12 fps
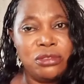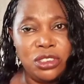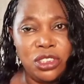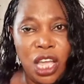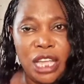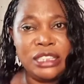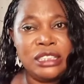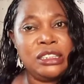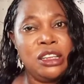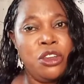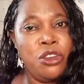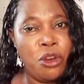Yes,
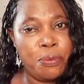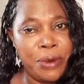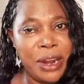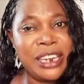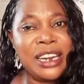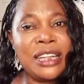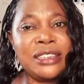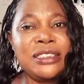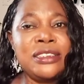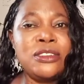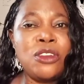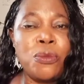your
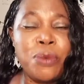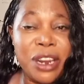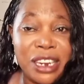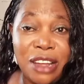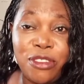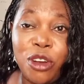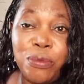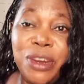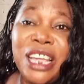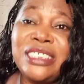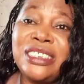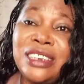pregnancy for
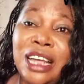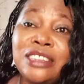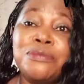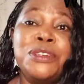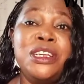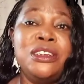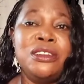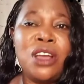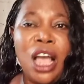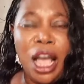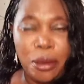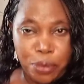blessing has been
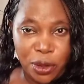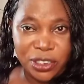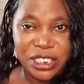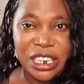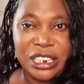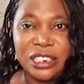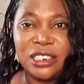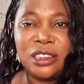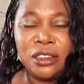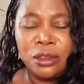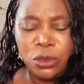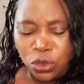aborted.
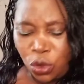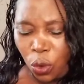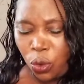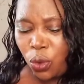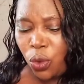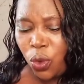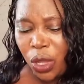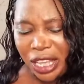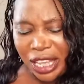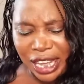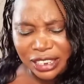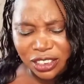So,
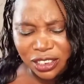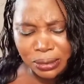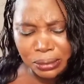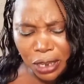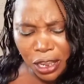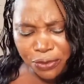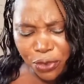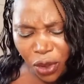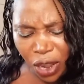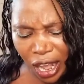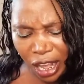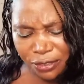if you
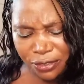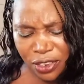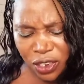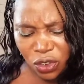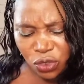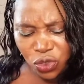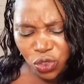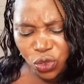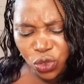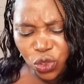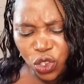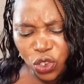have
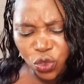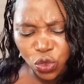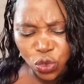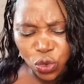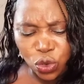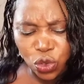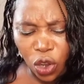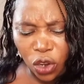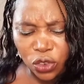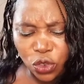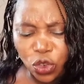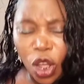
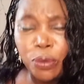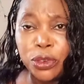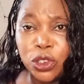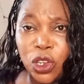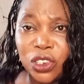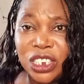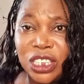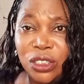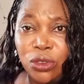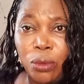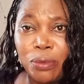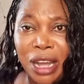double thought in
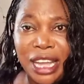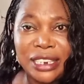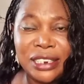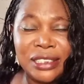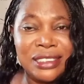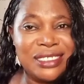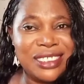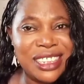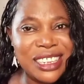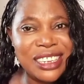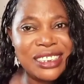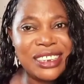your mind,
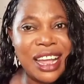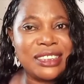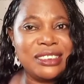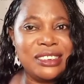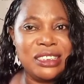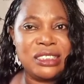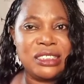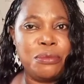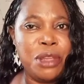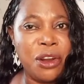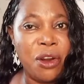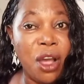thinking that this
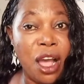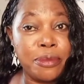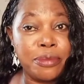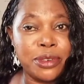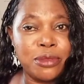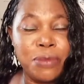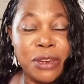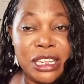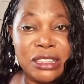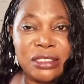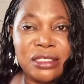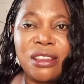thing may not happen,
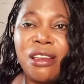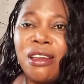please